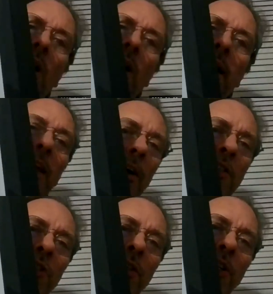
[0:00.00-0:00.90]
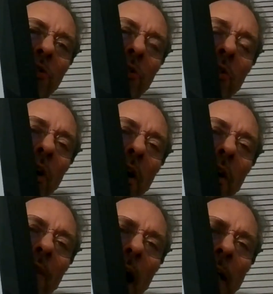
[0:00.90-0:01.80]
a caricature he drew
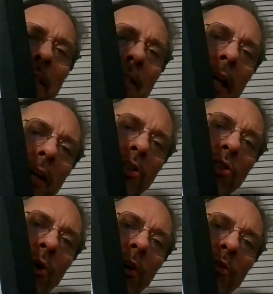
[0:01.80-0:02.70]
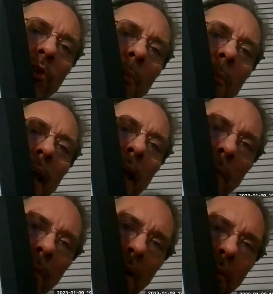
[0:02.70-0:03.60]
of Anya Taylor-Joy from
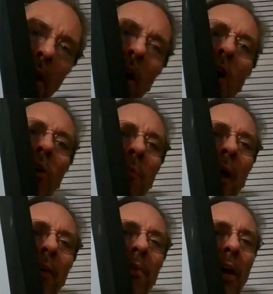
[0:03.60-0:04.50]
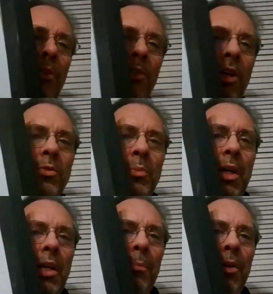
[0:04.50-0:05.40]
Emma, one of my favorite films from
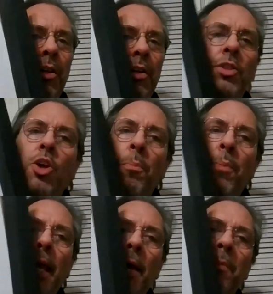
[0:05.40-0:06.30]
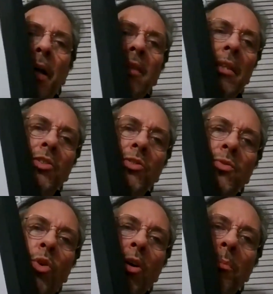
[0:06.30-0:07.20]
a couple years ago. Pam got this
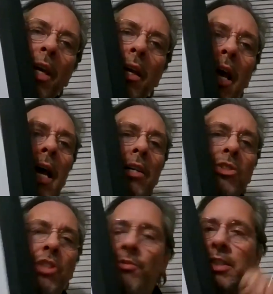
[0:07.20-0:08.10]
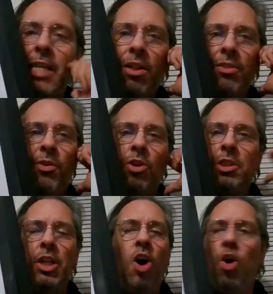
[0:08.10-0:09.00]
for me. Jeffrey, tell the folks
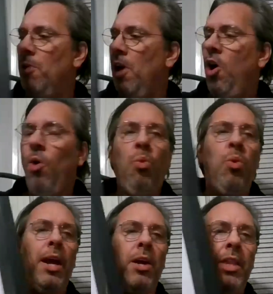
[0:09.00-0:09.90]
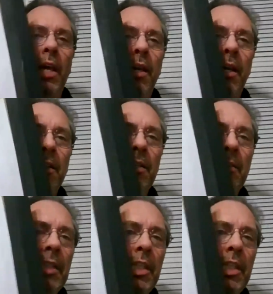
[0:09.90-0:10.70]
at home where they can see